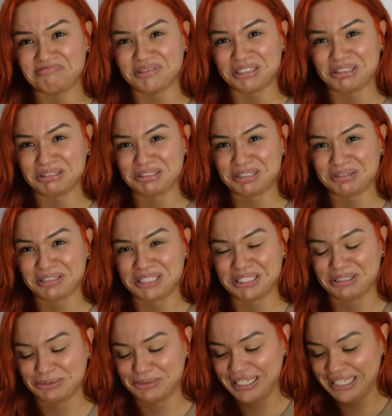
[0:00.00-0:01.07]
This is so
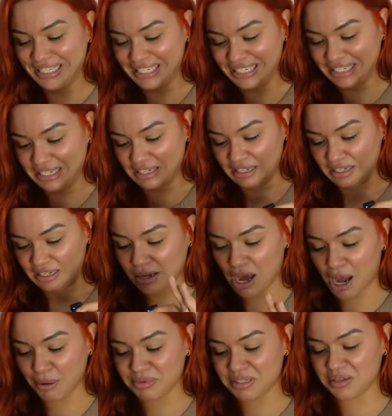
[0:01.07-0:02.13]
cute.
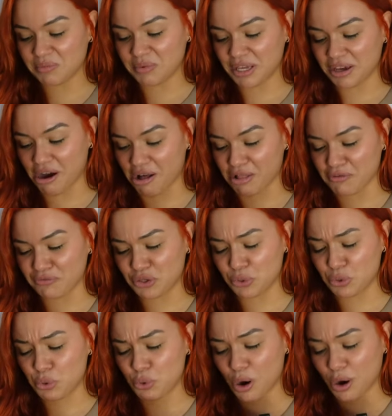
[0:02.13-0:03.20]
Come to me, all of you
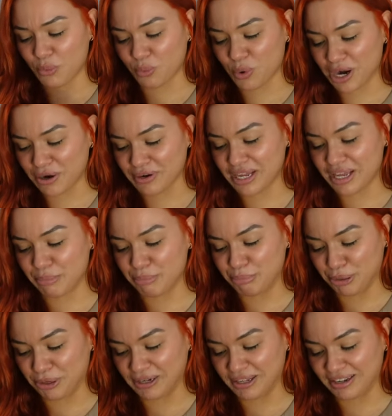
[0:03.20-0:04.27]
who are weary and
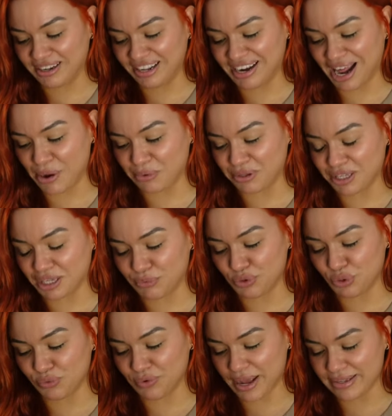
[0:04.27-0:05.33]
burdened, and I will give
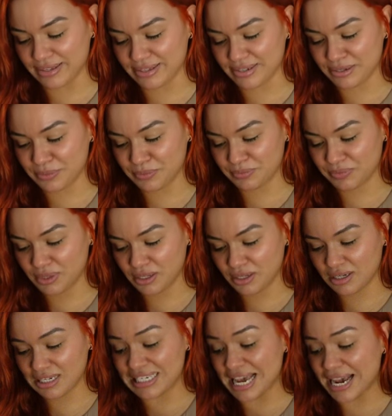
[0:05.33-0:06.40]
you rest.
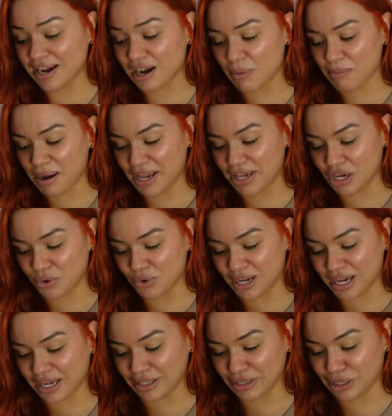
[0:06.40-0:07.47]
Take up my yoke
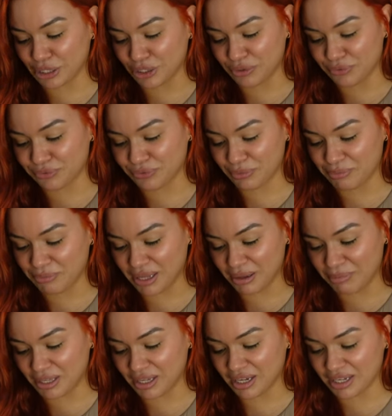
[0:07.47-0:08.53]
and learn from me,
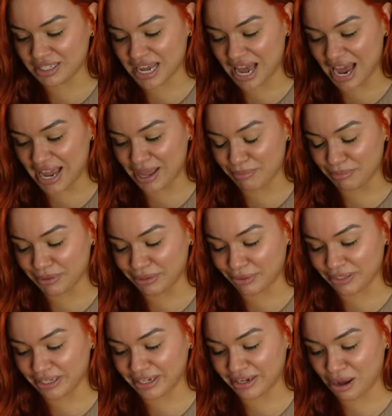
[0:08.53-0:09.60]
because I am
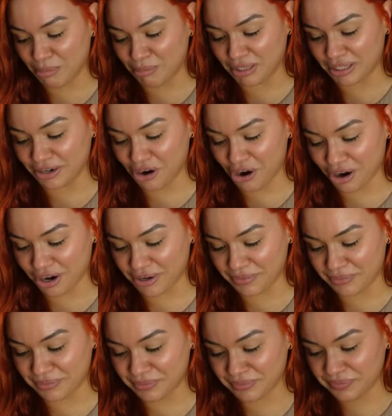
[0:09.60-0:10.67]
lowly and humble in heart
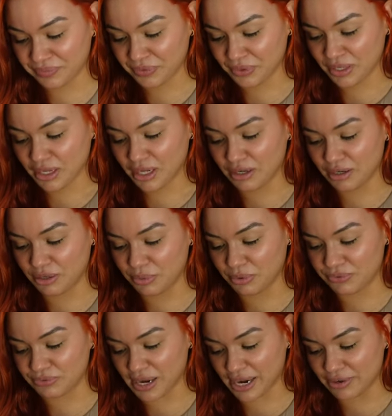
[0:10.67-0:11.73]
and you
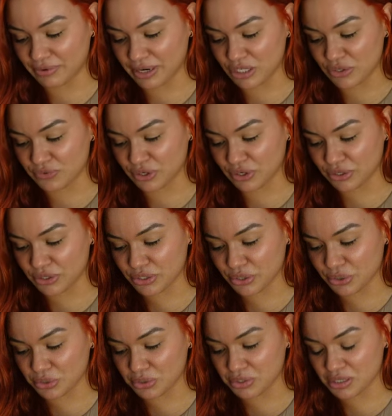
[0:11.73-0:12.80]
will find rest for your
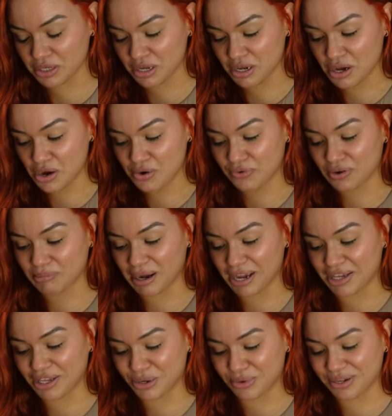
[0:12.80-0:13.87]
souls. For my
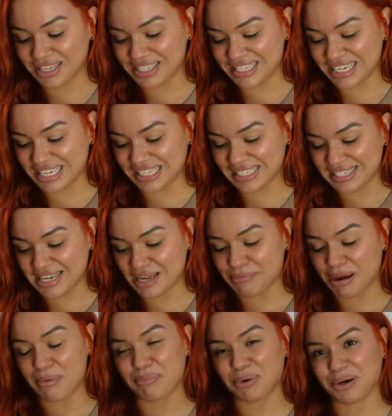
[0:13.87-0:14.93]
yoke is easy and
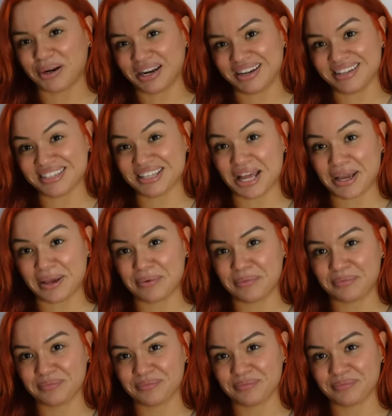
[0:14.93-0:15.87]
my burden is light.